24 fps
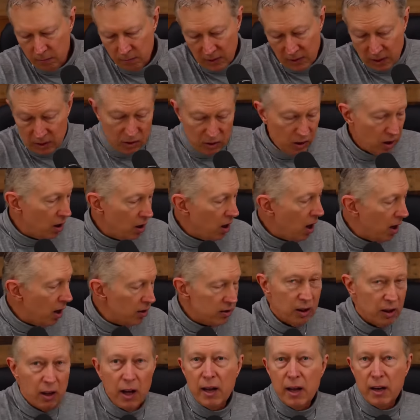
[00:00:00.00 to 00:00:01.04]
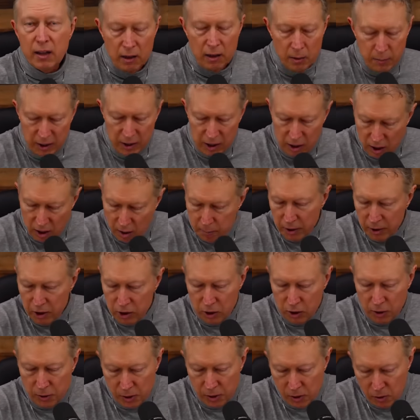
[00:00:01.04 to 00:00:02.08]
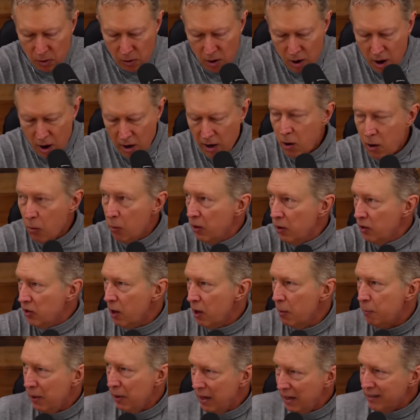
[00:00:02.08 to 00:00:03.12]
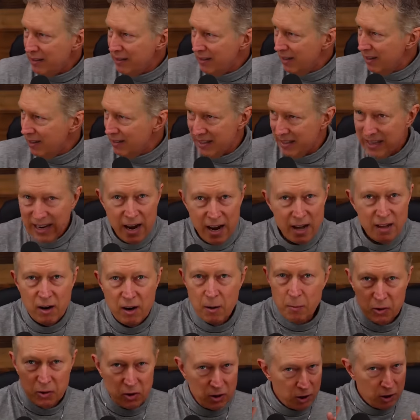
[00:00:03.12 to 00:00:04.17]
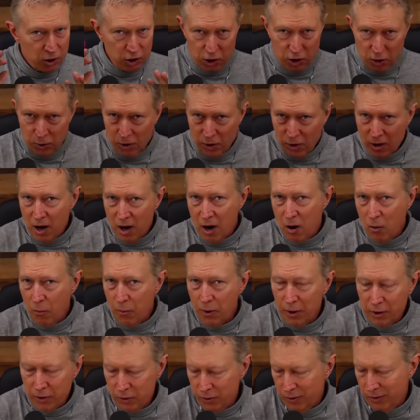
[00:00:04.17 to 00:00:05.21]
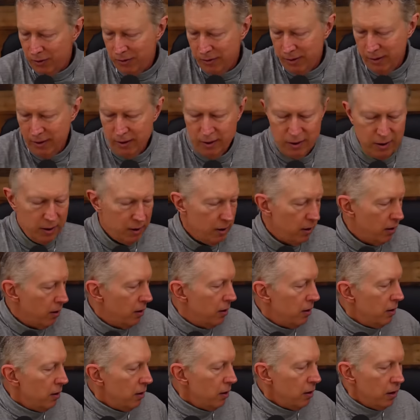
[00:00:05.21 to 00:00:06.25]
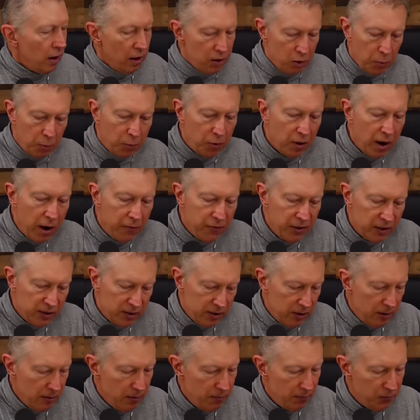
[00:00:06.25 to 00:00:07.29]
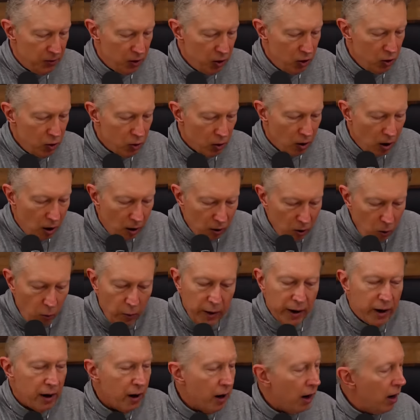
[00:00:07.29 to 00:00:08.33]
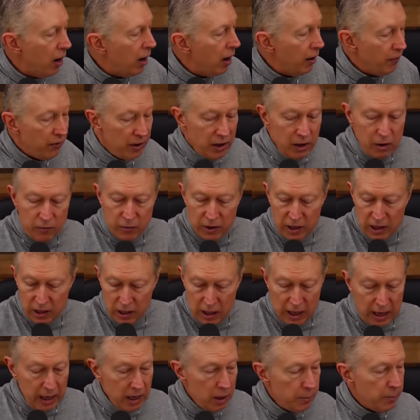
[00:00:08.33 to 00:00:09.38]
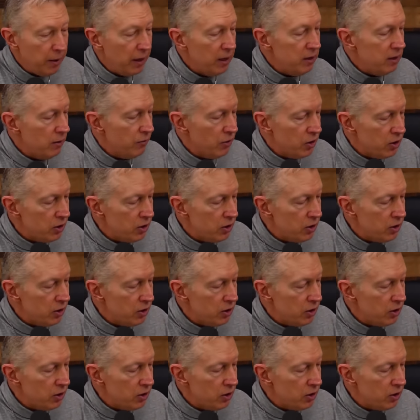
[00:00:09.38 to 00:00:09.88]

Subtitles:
It's going to cause a lot of it. Let me show you. Now, we're going to start piecing this together. I'm going to start showing you how it works with other prophets. You're all aware, if anybody's ever